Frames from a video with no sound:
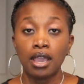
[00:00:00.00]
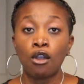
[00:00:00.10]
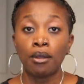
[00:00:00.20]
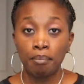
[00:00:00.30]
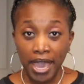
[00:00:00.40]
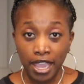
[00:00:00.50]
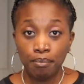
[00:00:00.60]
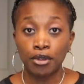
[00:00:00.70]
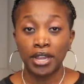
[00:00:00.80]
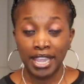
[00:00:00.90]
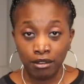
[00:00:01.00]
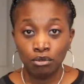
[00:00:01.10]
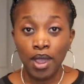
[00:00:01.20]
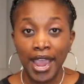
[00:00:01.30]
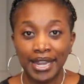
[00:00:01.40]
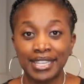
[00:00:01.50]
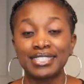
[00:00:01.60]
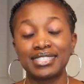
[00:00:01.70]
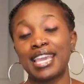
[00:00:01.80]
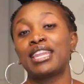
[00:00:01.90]
on paper in writing
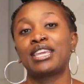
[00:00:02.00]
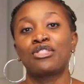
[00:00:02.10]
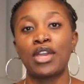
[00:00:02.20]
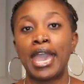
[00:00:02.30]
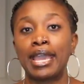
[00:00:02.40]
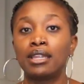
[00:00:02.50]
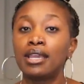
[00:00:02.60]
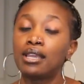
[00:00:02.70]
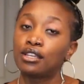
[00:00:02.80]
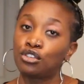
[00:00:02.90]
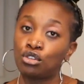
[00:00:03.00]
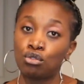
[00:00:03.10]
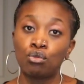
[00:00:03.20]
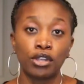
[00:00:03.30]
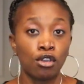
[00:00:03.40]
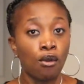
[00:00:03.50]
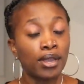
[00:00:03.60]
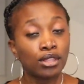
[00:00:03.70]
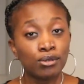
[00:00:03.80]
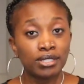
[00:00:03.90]
stating that you were
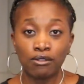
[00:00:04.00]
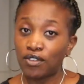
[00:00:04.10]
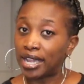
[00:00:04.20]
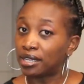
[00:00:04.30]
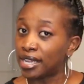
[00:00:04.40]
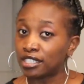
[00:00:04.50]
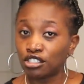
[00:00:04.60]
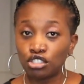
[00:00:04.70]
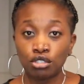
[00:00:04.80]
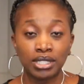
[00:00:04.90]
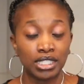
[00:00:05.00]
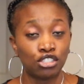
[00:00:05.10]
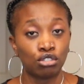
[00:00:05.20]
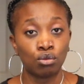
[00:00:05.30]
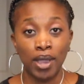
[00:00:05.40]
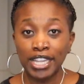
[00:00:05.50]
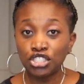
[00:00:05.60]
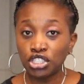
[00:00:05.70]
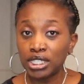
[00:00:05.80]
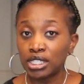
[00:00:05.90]
going through some financial
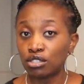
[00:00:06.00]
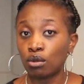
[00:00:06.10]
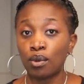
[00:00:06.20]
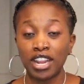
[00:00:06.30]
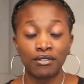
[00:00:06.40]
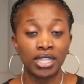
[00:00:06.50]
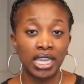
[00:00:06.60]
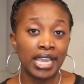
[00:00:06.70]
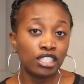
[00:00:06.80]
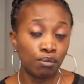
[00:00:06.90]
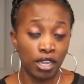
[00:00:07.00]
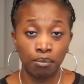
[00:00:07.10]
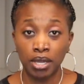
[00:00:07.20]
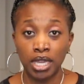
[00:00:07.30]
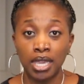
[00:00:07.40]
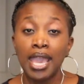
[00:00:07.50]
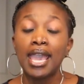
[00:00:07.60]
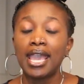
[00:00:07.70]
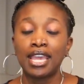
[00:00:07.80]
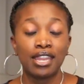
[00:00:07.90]
situations or whatever the case may be,
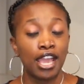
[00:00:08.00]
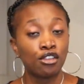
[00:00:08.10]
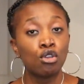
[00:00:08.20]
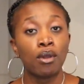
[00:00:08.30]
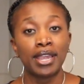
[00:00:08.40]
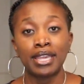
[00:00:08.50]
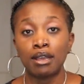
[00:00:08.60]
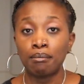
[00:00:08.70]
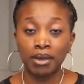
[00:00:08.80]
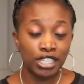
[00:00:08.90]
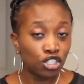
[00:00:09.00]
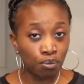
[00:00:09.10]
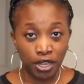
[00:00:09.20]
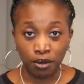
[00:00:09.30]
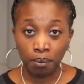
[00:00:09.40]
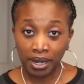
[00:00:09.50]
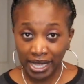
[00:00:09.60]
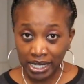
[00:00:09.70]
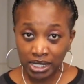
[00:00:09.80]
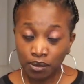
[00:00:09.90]
and now you are in a much better
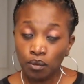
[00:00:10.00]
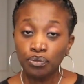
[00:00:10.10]
place.